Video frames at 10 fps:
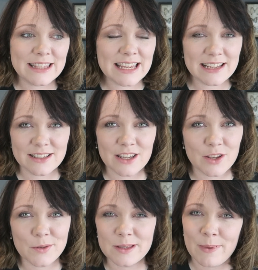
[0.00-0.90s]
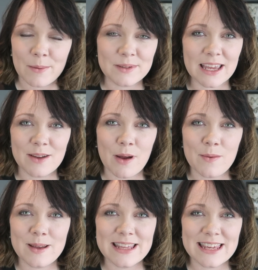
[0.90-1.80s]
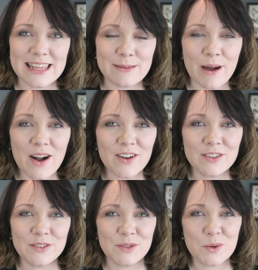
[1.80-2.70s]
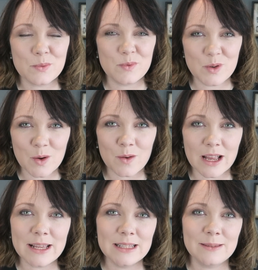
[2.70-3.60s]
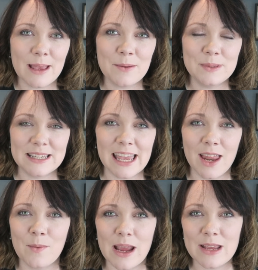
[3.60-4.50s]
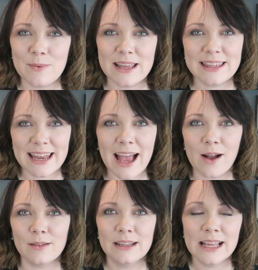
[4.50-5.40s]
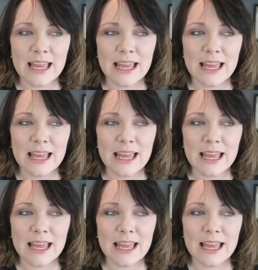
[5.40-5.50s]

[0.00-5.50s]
Things that you used to be able to get away with in the past, you're not going to be able to get away with now.